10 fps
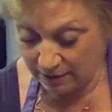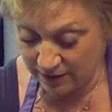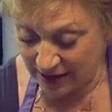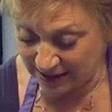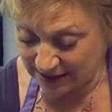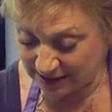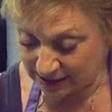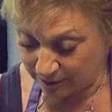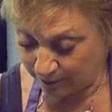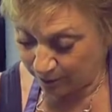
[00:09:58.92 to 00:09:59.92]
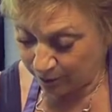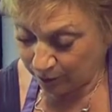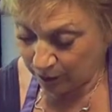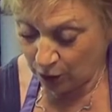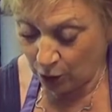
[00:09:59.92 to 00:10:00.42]
that's
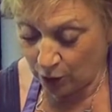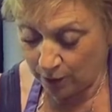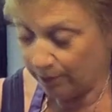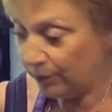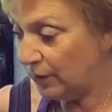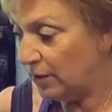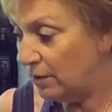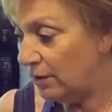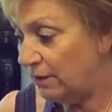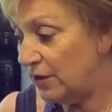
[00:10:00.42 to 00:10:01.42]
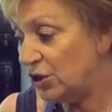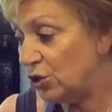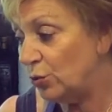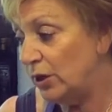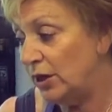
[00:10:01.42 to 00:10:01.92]
your
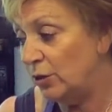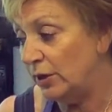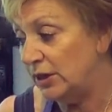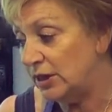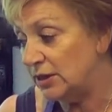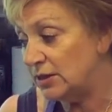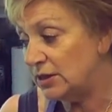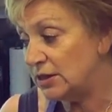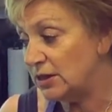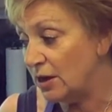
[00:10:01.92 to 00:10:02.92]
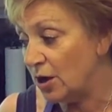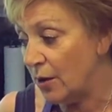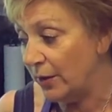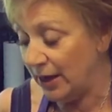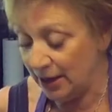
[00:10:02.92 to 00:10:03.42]
first 3 ingredients that are
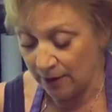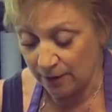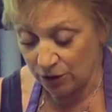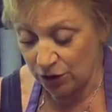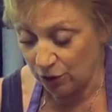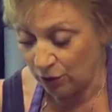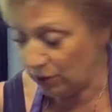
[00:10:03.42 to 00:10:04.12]
going into